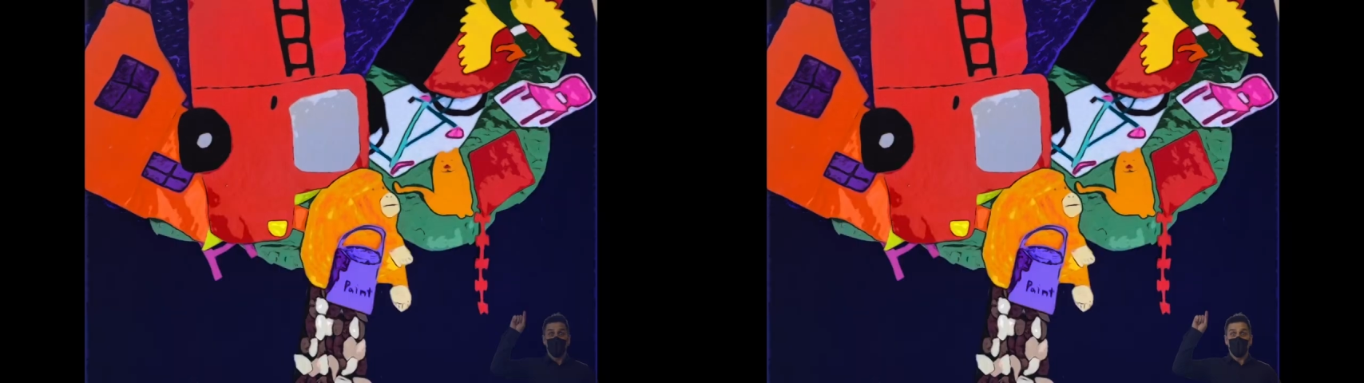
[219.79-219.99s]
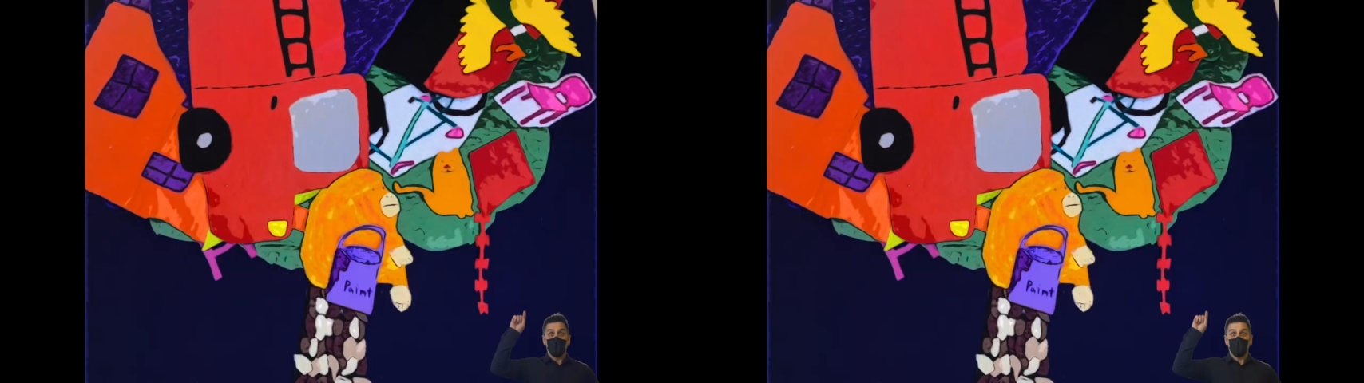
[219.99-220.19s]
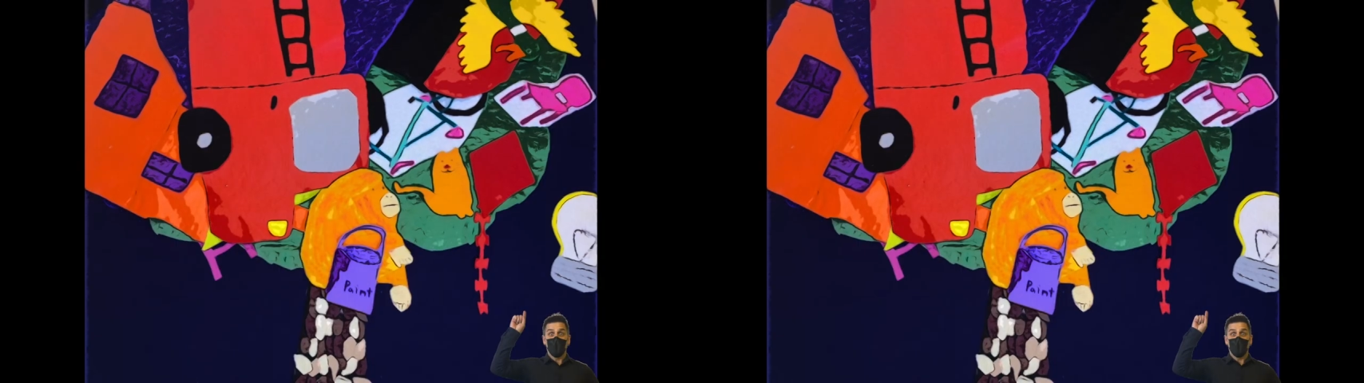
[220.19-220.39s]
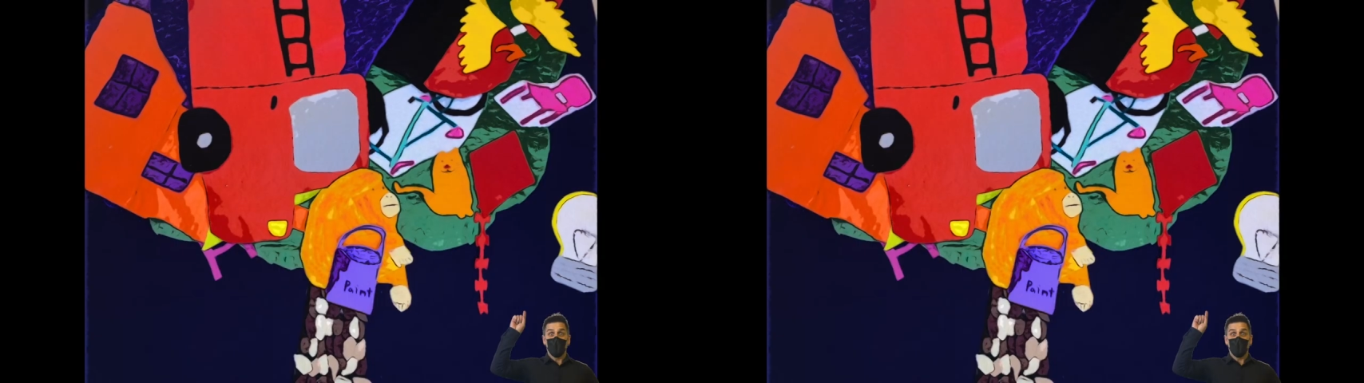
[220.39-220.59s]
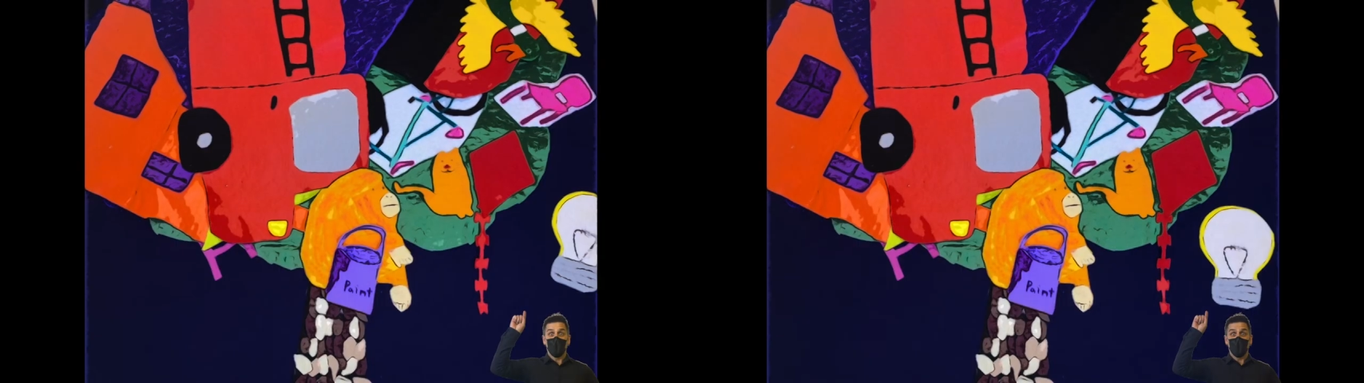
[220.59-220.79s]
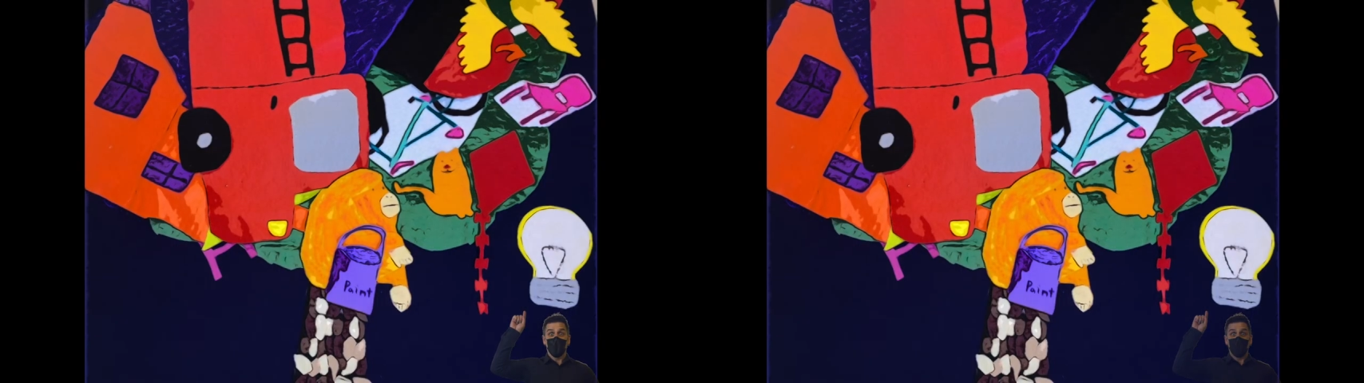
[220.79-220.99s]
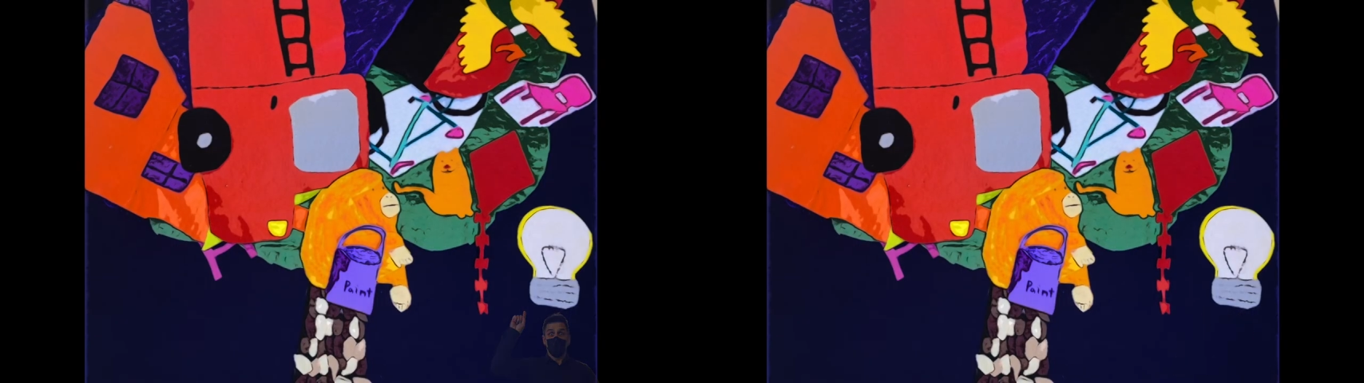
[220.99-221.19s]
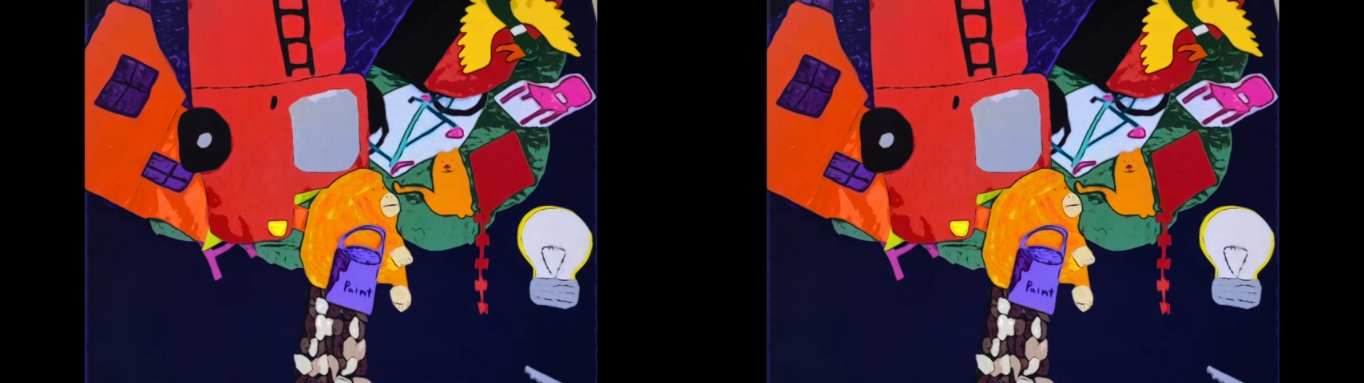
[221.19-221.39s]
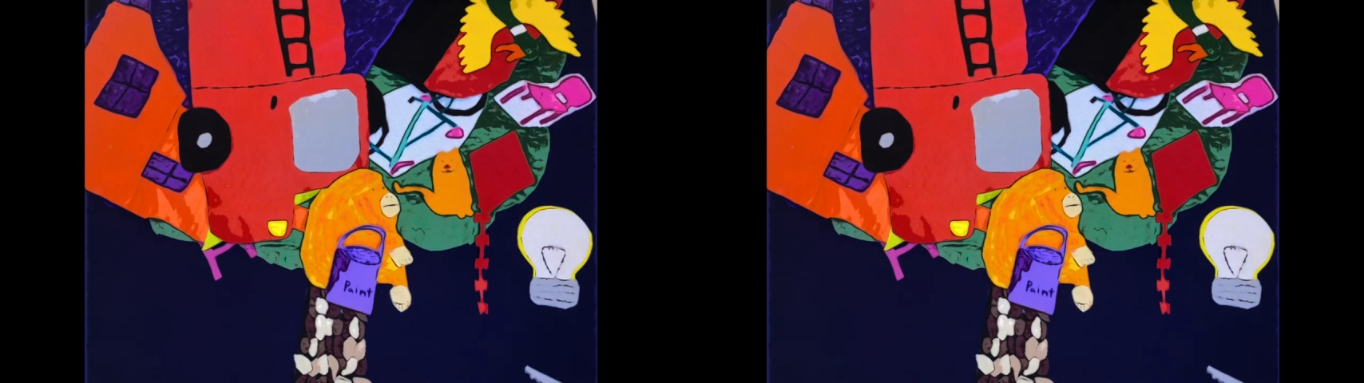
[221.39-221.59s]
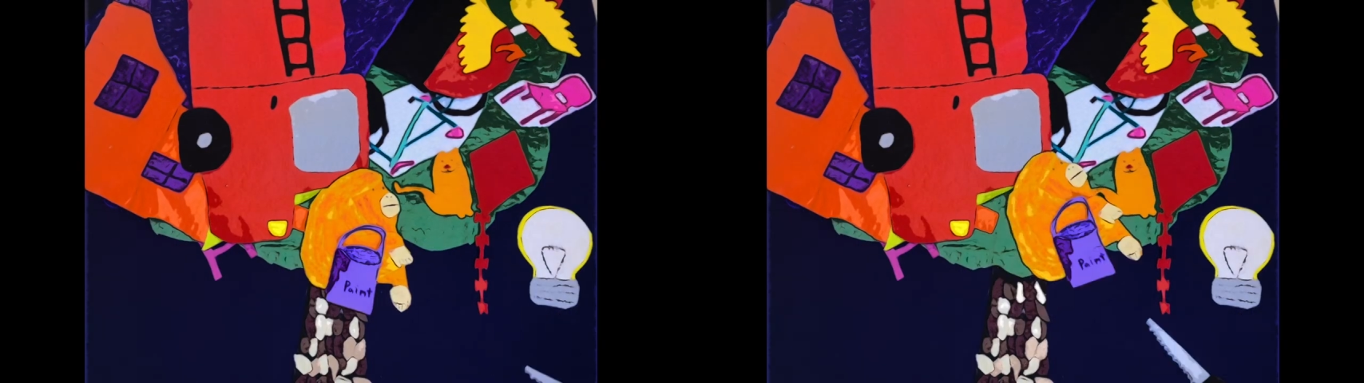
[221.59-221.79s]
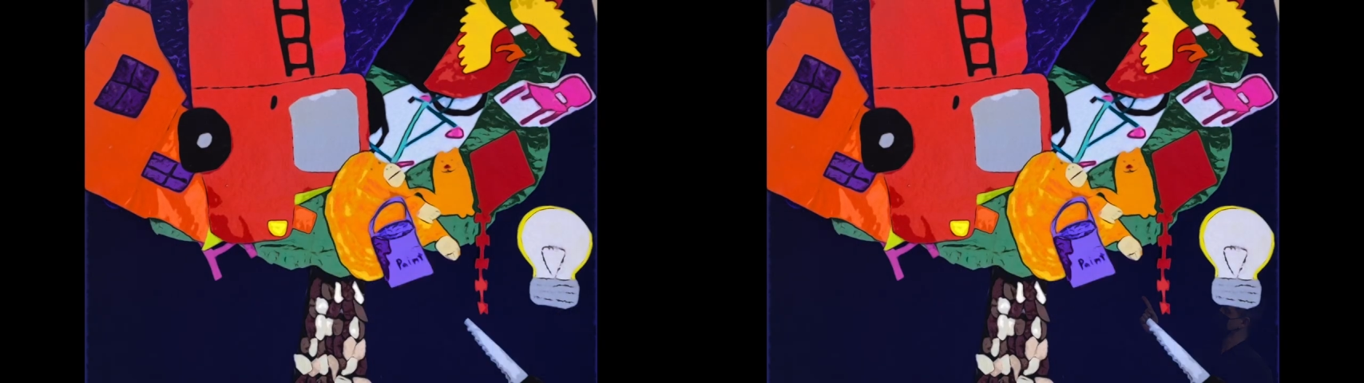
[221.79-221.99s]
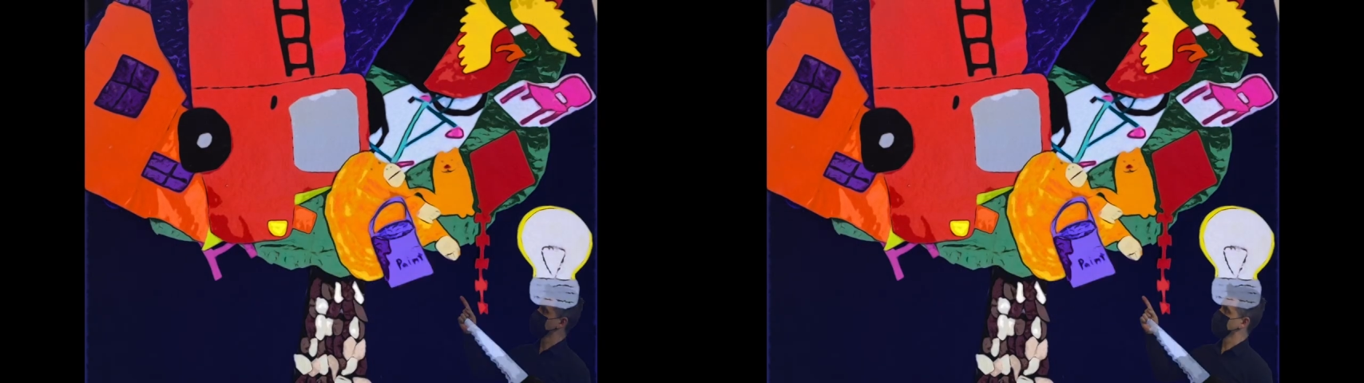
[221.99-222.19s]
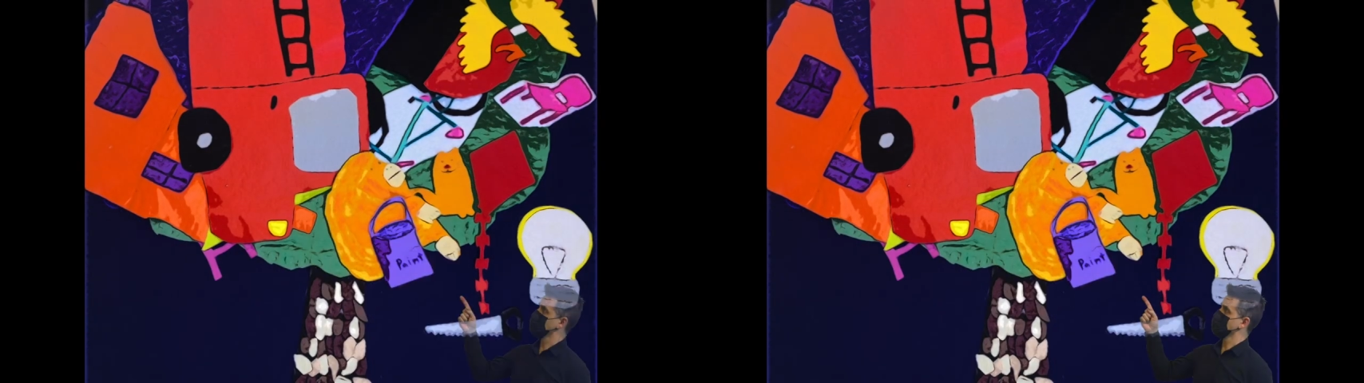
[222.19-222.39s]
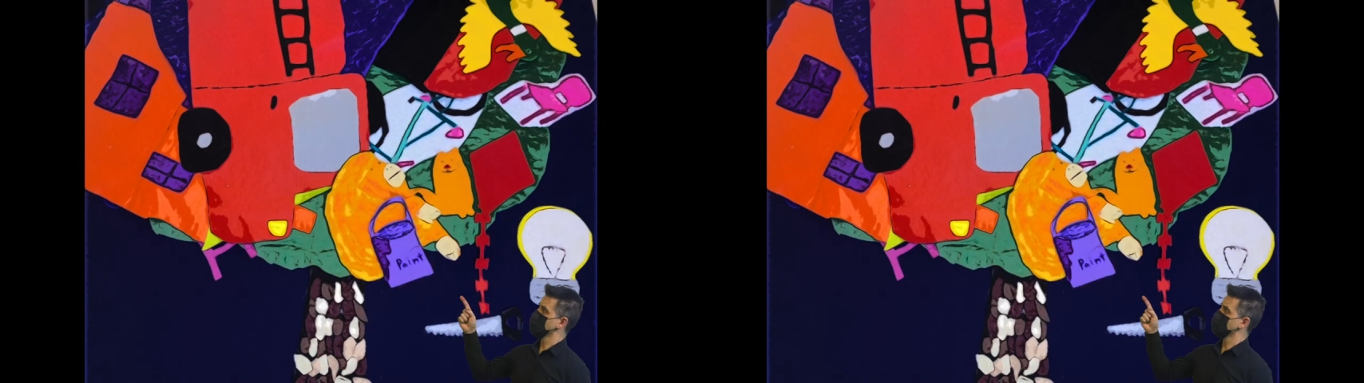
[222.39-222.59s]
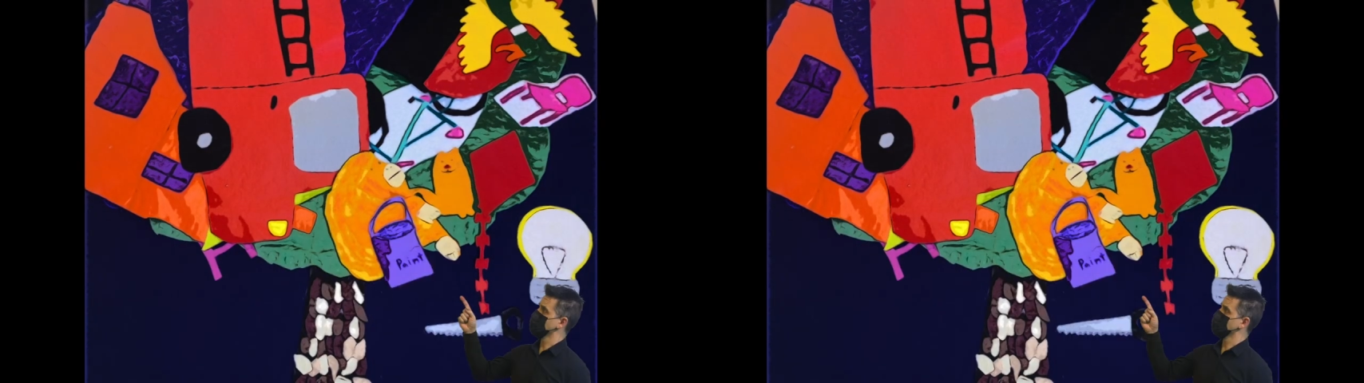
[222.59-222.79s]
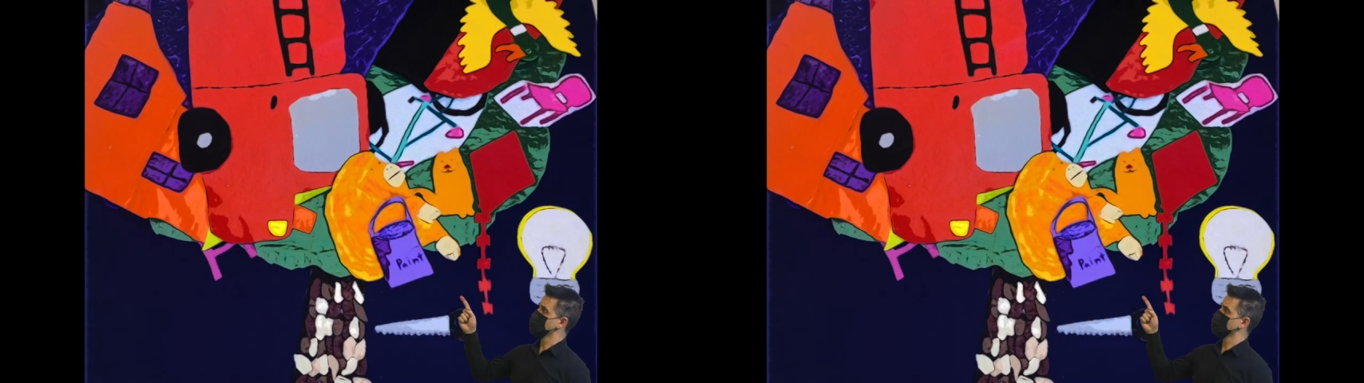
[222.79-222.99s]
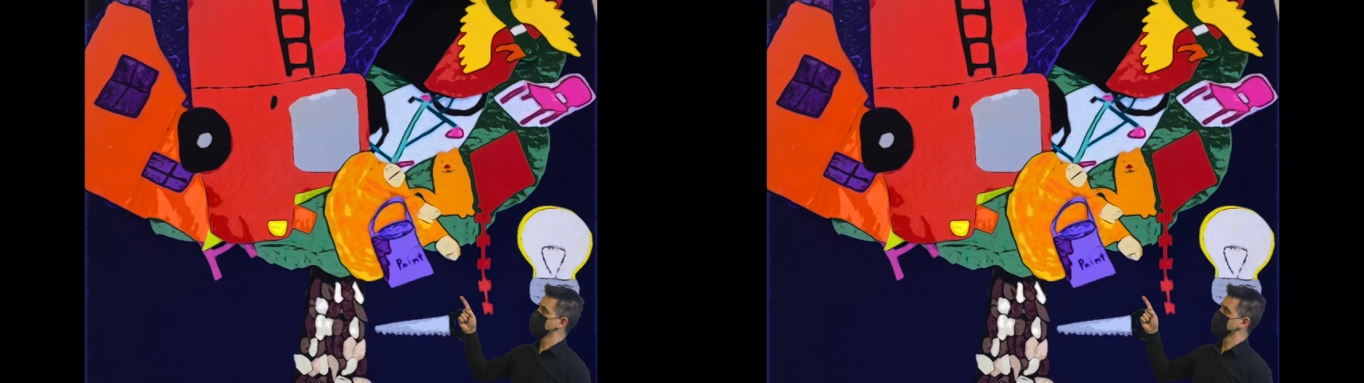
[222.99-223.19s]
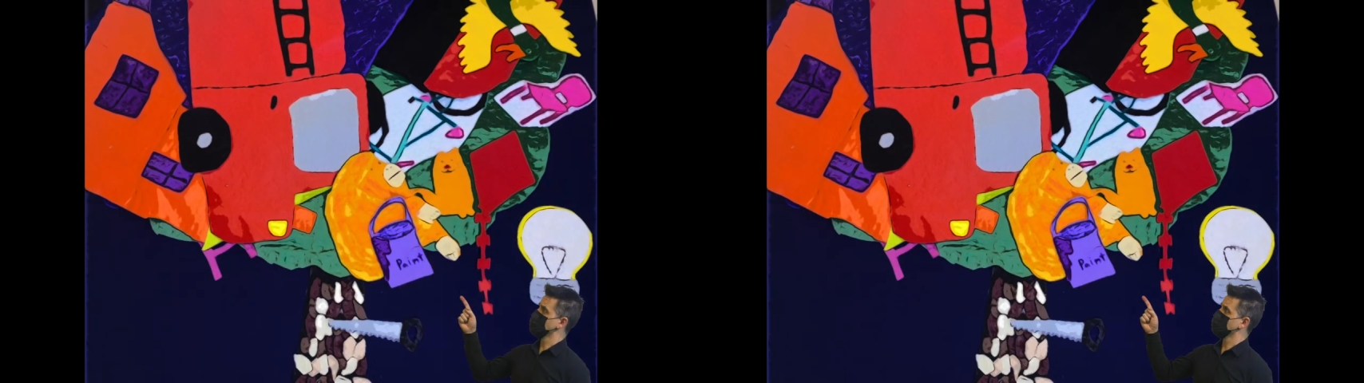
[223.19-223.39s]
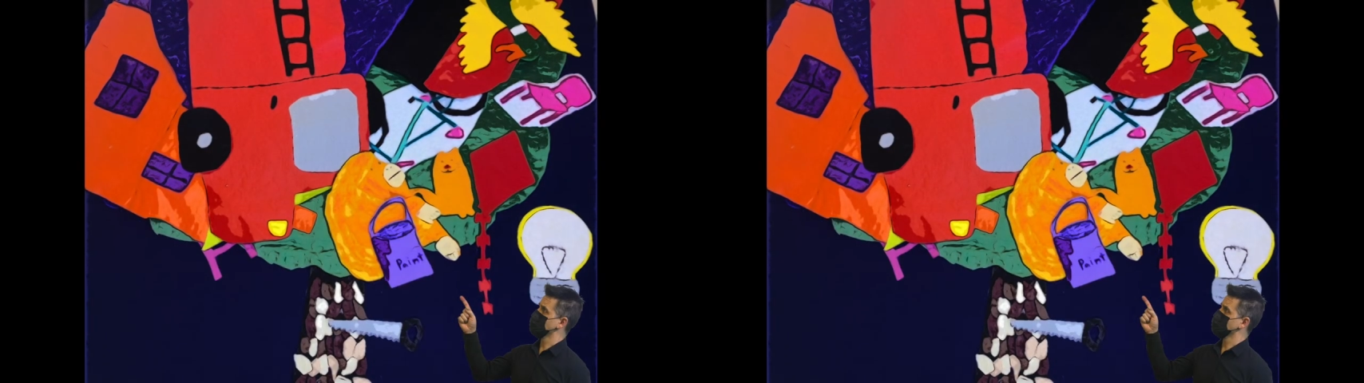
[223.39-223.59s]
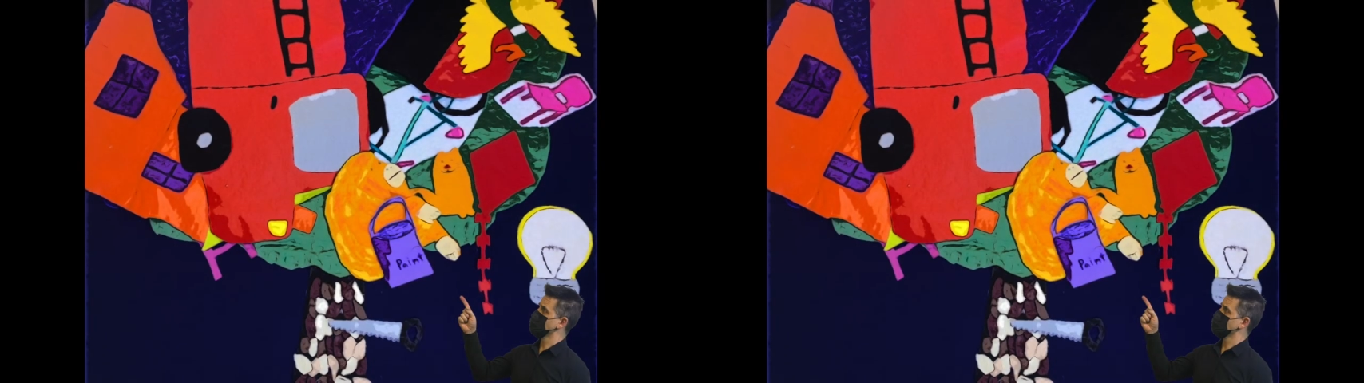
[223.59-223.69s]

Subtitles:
[unreadable: no face in view]